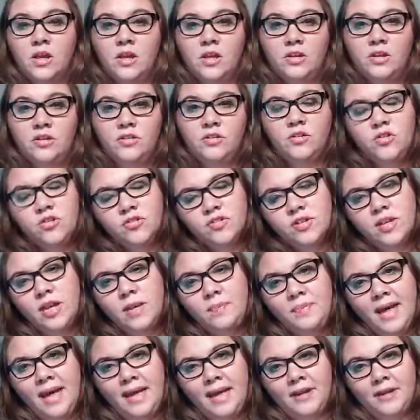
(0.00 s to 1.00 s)
So just keep
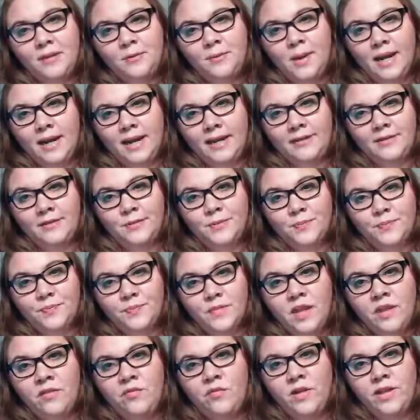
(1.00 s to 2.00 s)
that in mind.
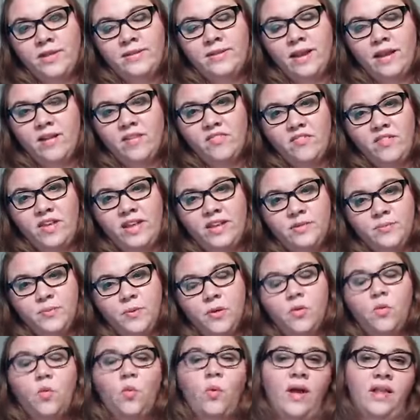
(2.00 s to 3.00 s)
If we tell
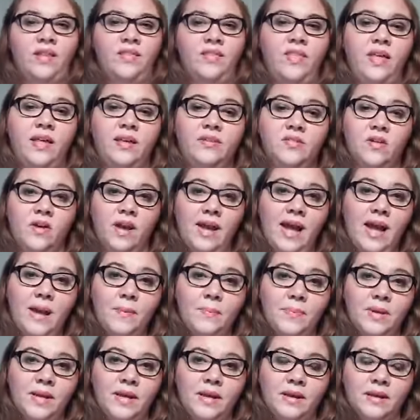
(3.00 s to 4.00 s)
Facebook when things are
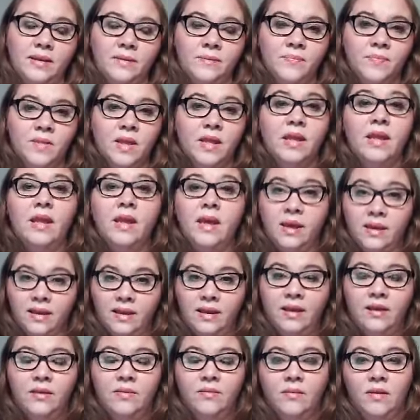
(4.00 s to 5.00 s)
happening,
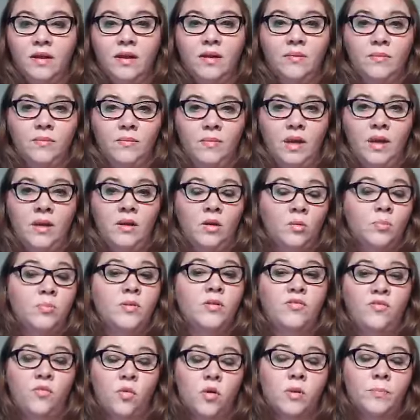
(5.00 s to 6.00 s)
it'll
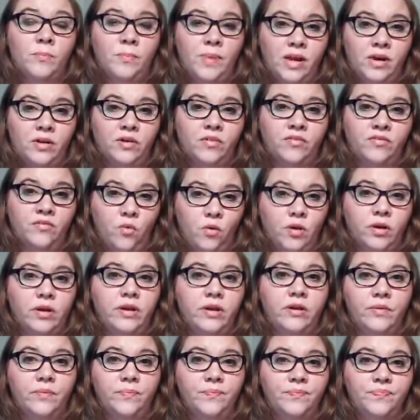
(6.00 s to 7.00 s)
perform better for
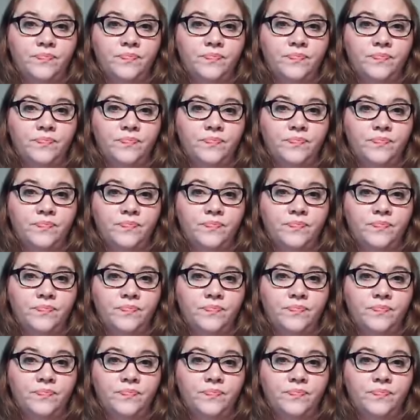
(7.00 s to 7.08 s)
you.